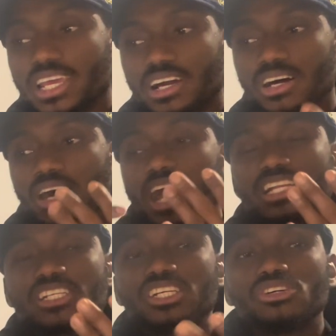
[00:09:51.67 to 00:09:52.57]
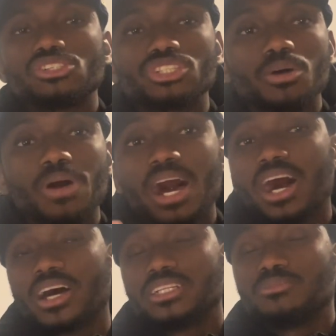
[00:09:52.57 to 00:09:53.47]
Atletico sub
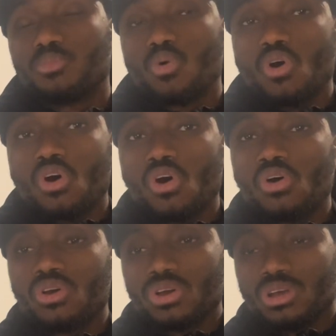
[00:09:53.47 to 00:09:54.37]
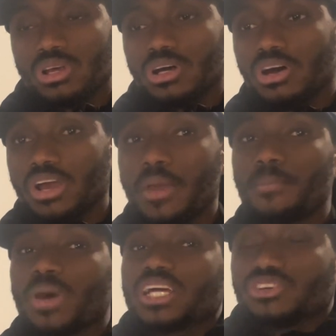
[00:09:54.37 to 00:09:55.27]
had more
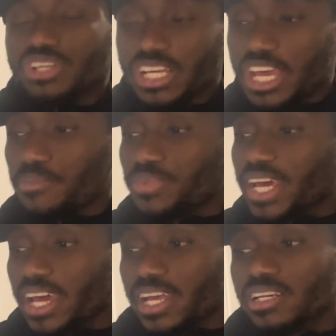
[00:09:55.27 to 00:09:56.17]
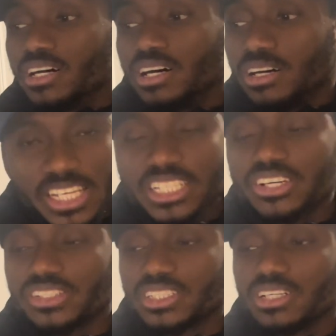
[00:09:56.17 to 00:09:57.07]
impact on the game than
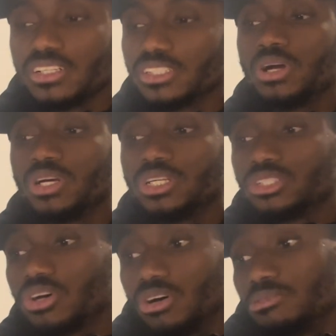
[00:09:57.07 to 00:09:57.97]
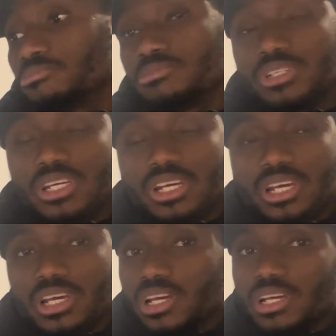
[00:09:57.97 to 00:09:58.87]
Inter's. So
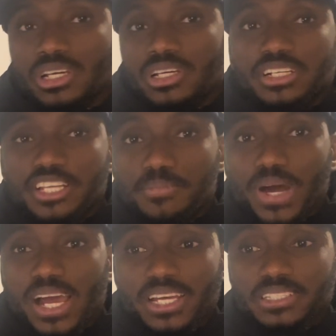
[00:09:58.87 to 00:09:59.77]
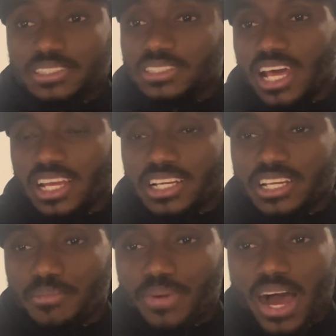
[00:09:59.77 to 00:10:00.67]
Depay, like a
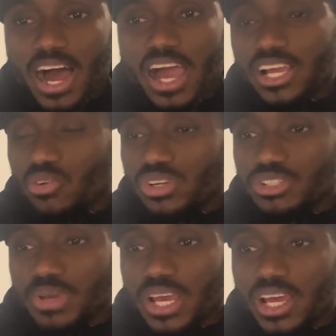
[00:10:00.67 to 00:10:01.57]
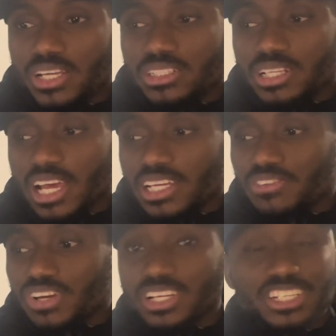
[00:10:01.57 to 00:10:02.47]
Depay, Grizmann, like
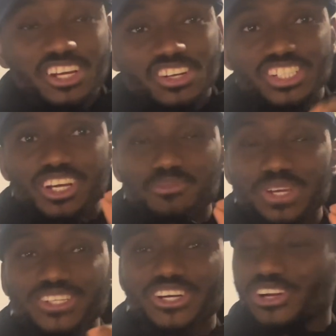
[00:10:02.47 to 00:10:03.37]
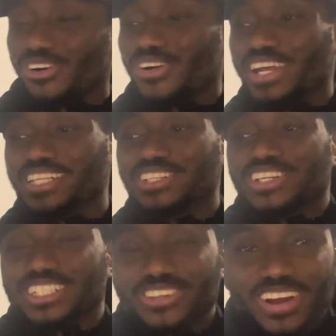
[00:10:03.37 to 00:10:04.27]
even there is a picture on the
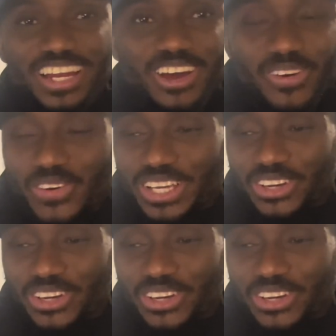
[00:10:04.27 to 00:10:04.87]
internet right now going